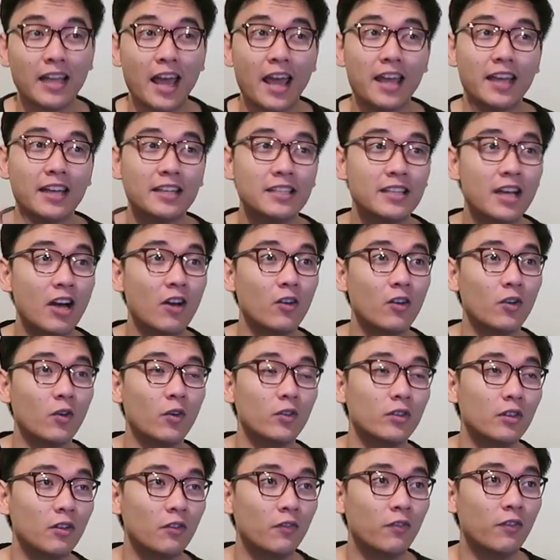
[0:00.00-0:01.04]
laying down
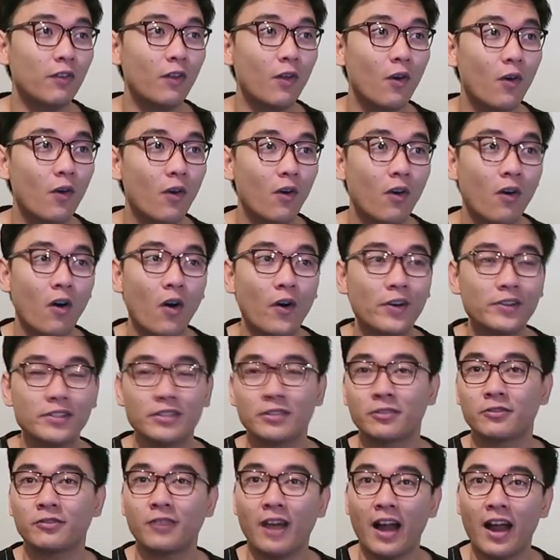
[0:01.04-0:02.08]
on the floor, on the
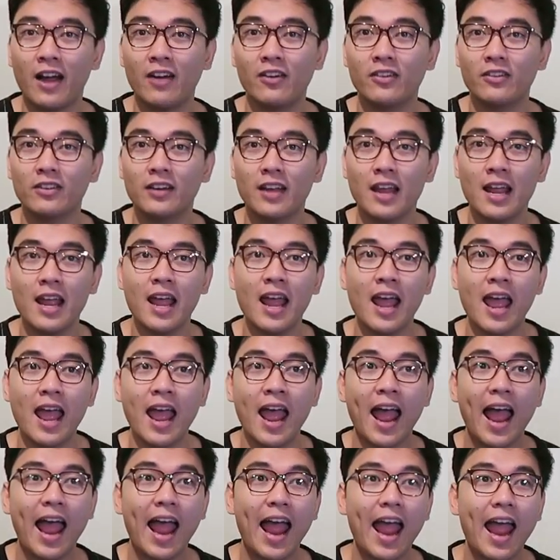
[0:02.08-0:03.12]
ground.
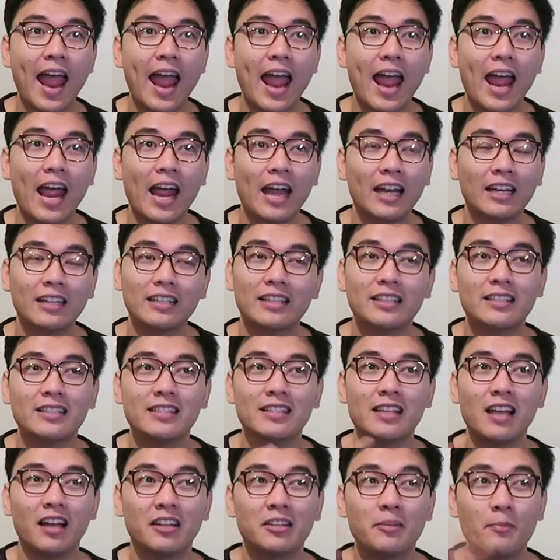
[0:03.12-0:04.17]
And
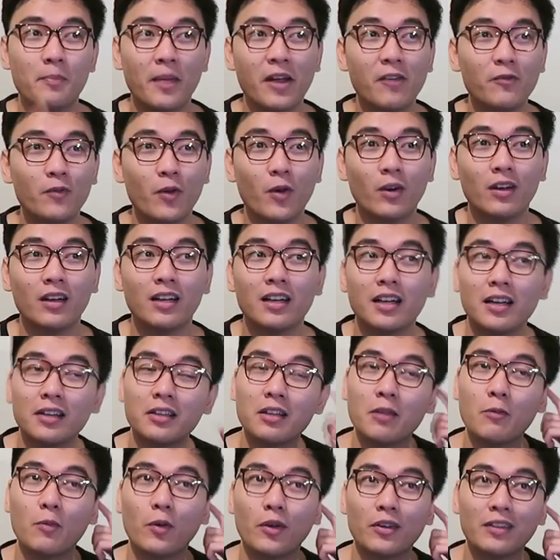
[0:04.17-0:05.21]
the main vocalist,
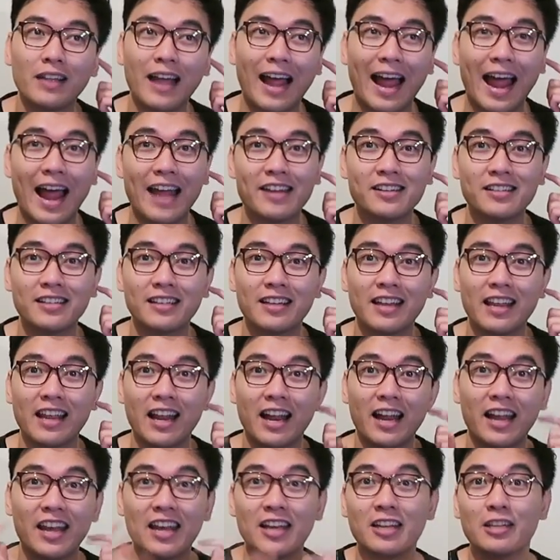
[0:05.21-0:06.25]
he was actually
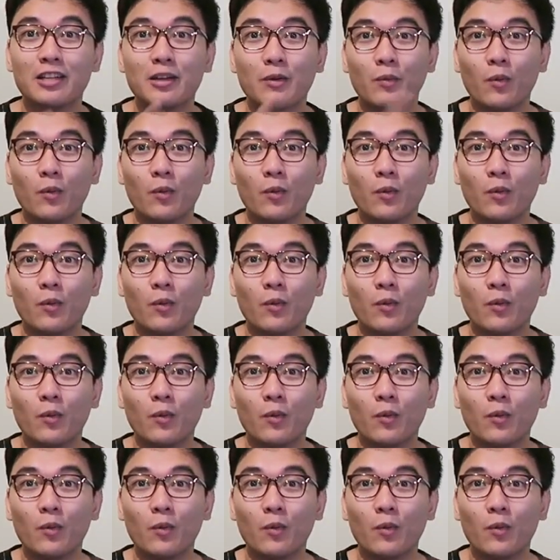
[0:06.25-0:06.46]
in the